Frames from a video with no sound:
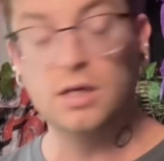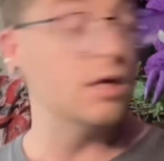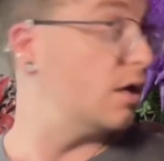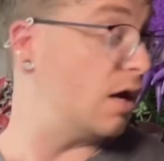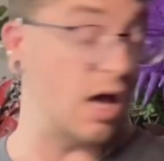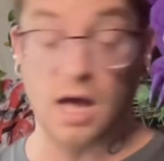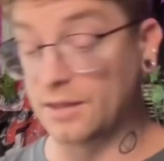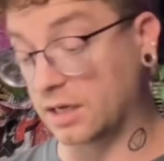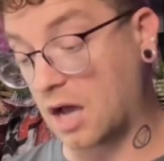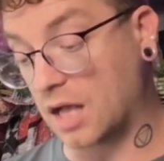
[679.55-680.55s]

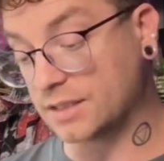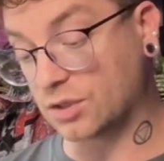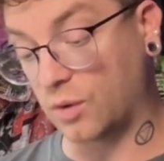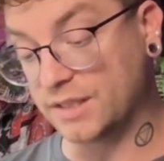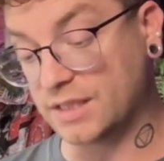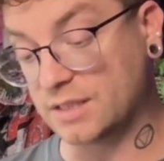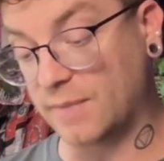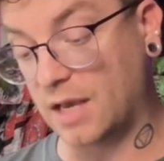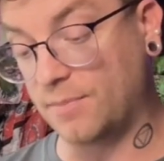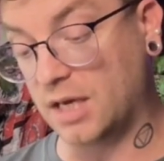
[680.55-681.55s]
The consequences
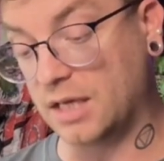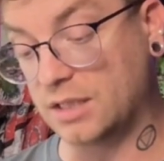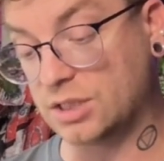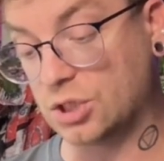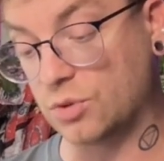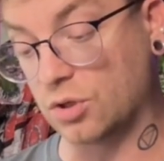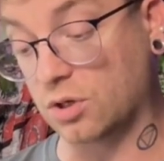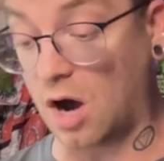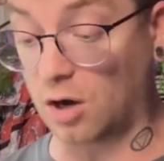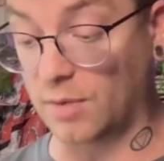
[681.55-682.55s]
may be to your
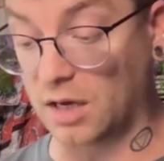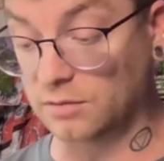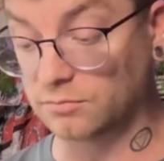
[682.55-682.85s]
karma.